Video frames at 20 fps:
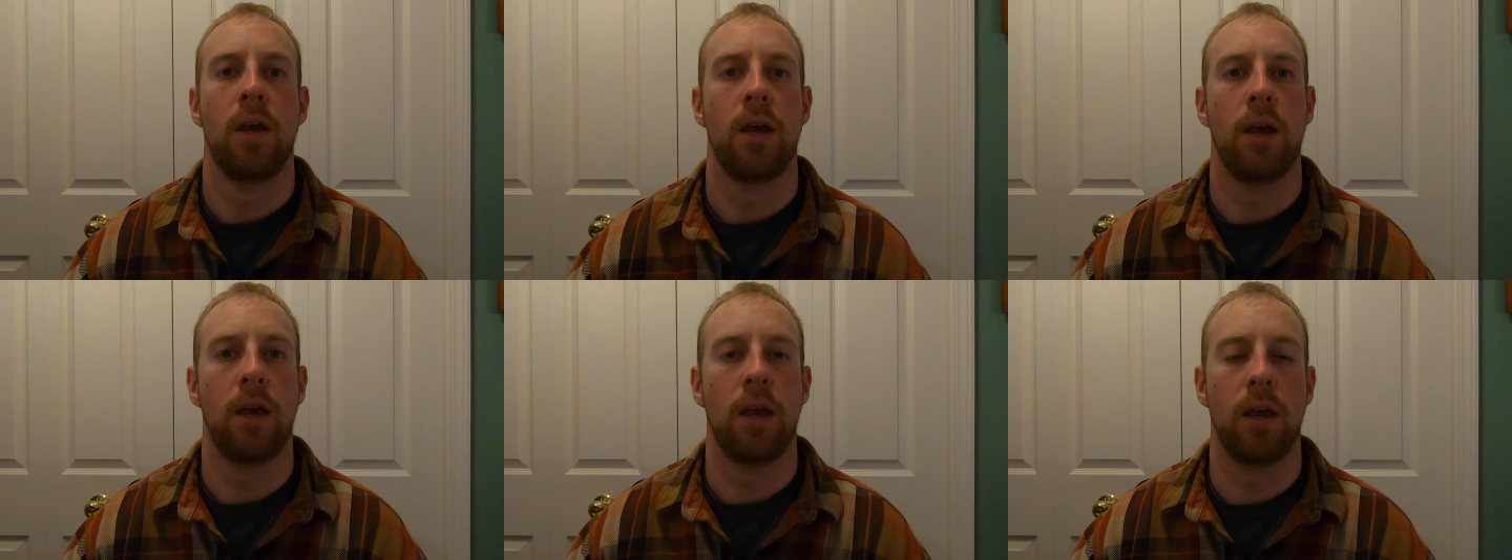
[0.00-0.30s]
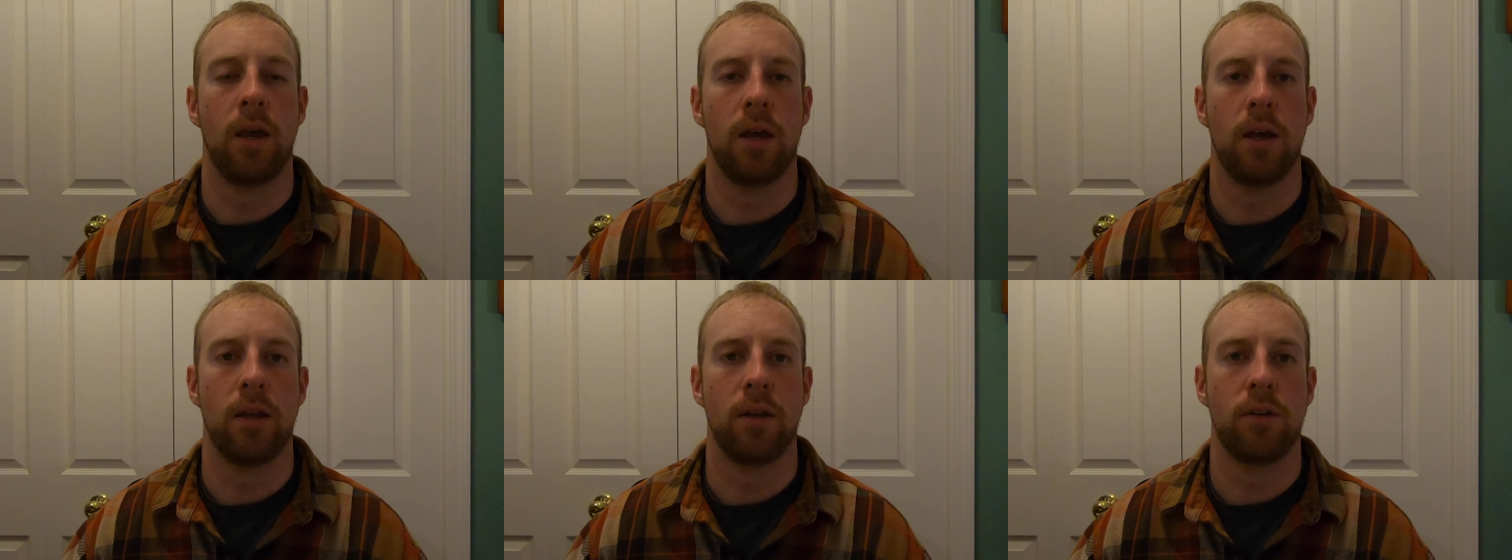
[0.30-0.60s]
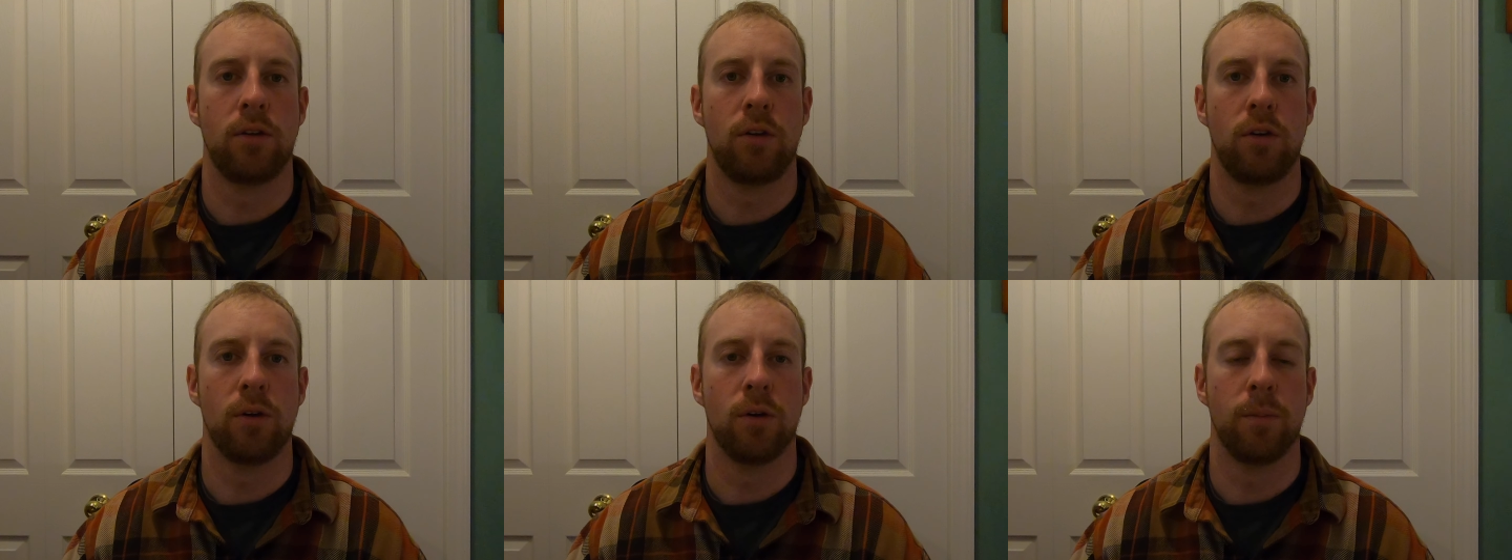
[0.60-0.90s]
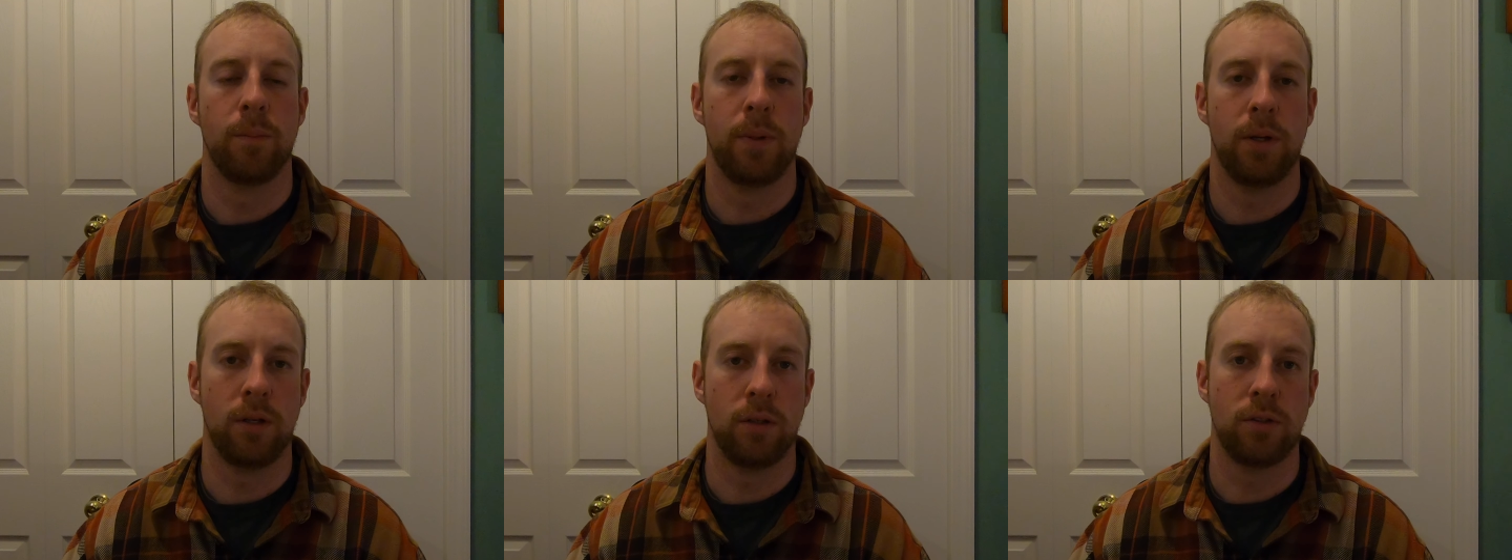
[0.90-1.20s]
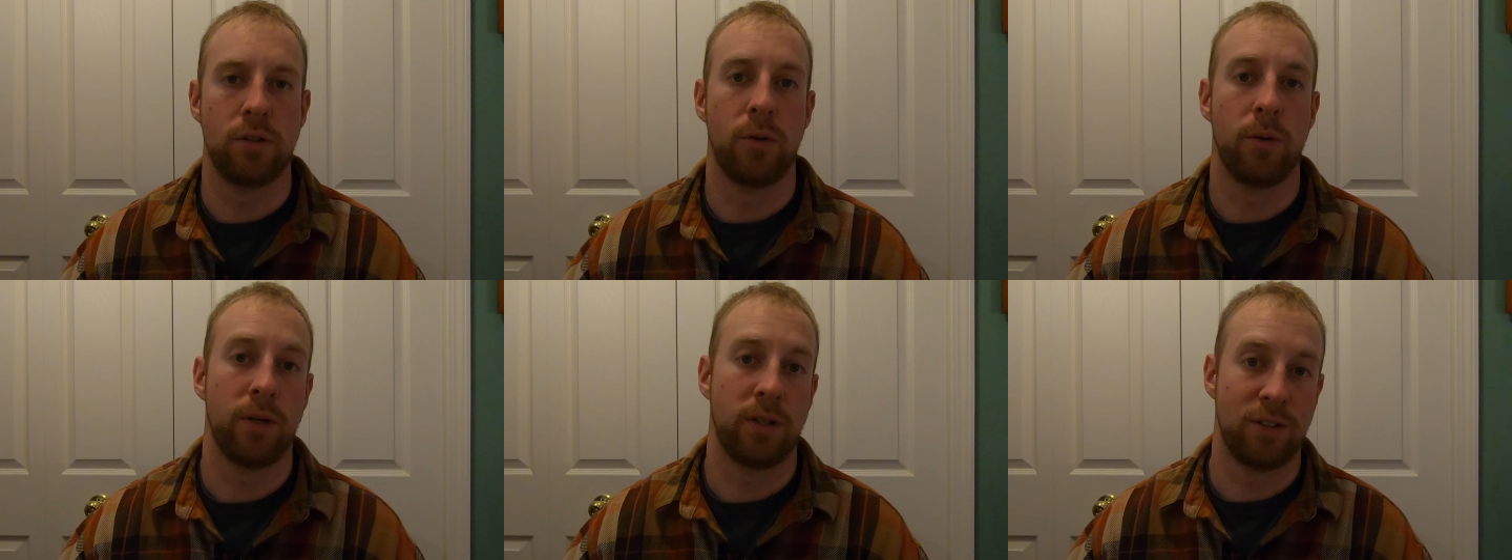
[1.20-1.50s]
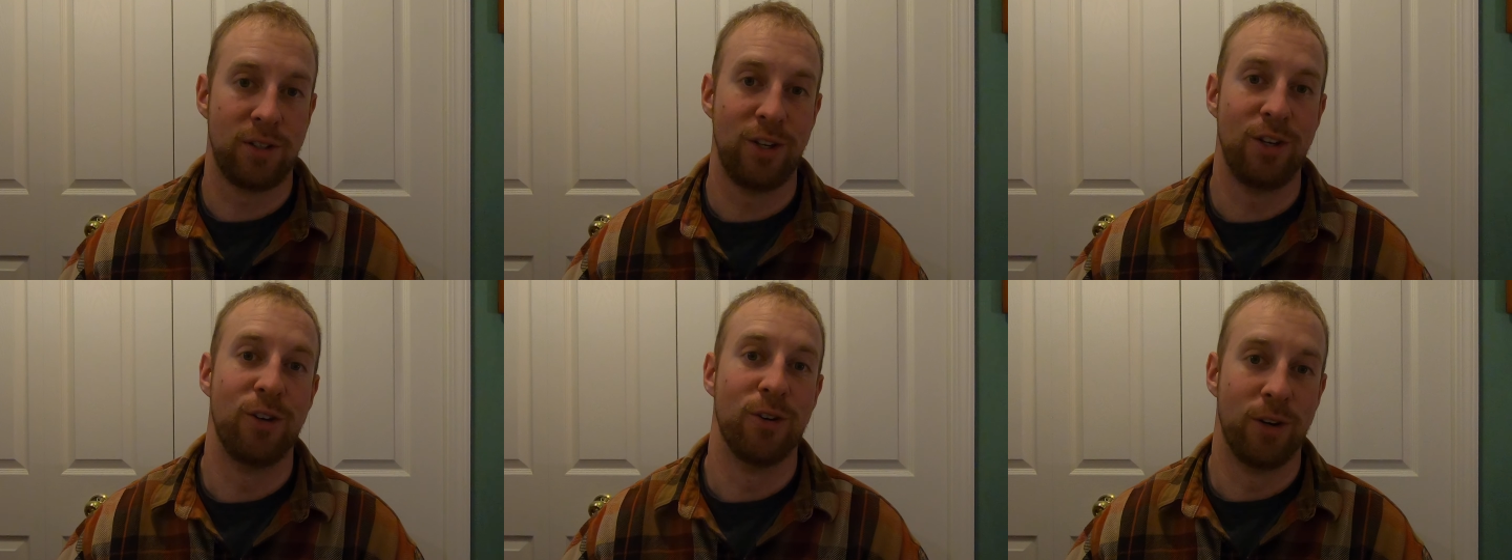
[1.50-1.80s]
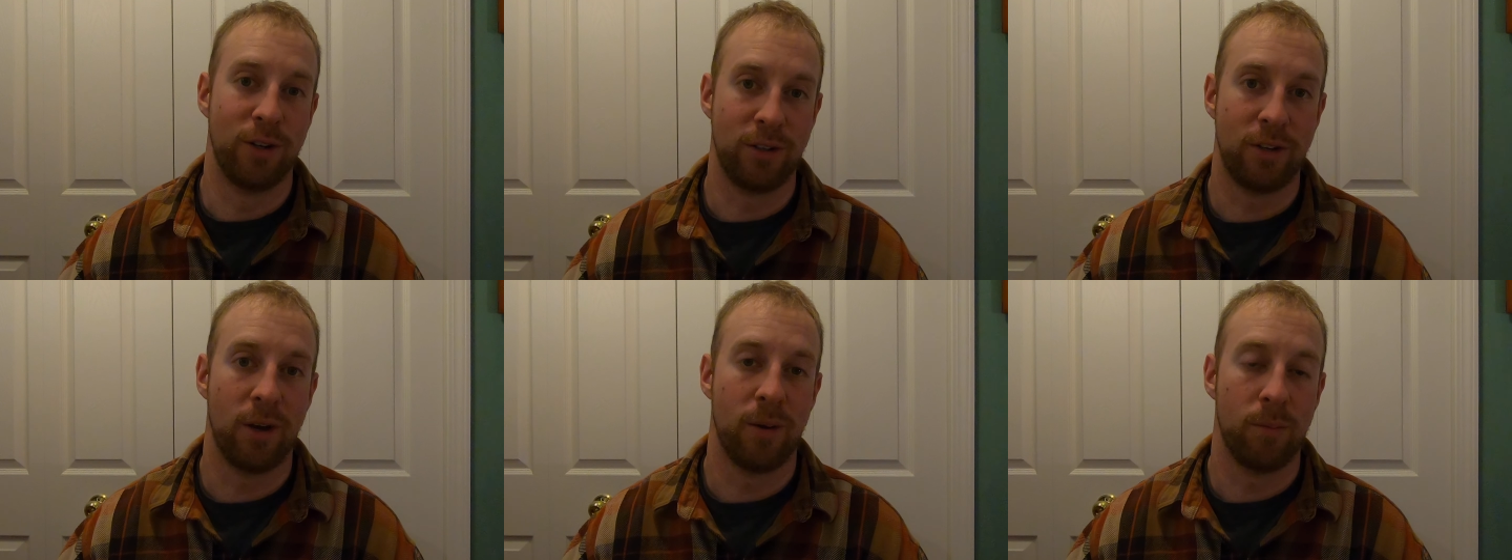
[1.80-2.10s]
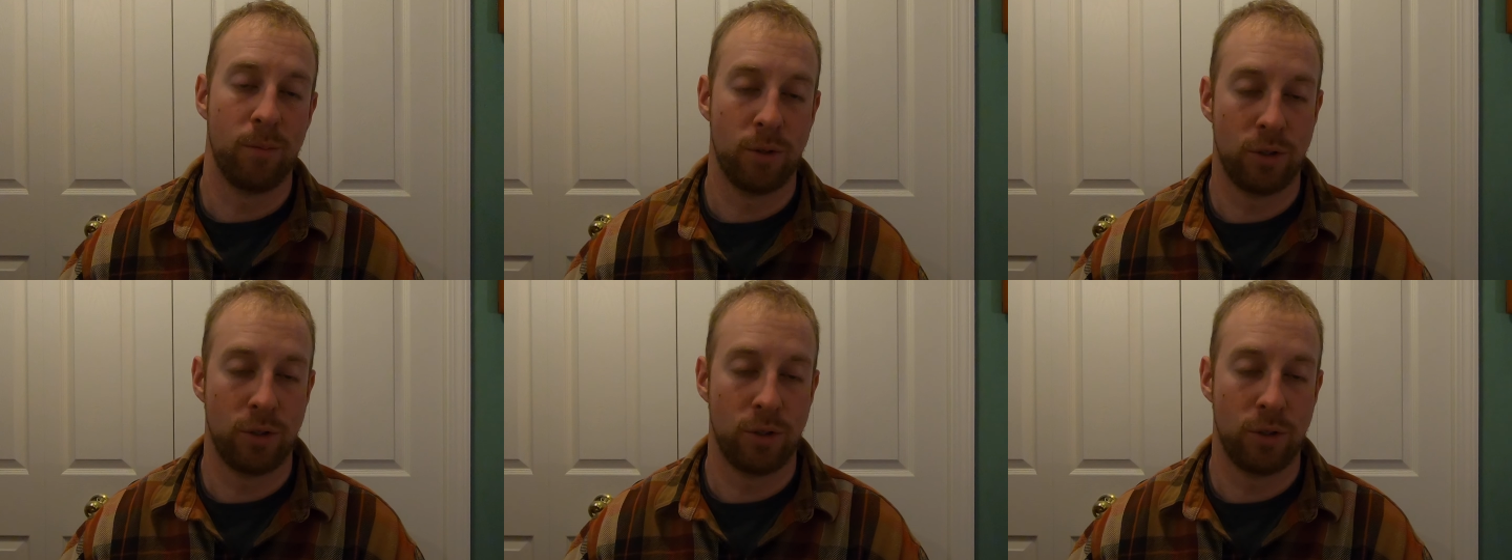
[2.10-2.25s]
and your bills don't exceed your income,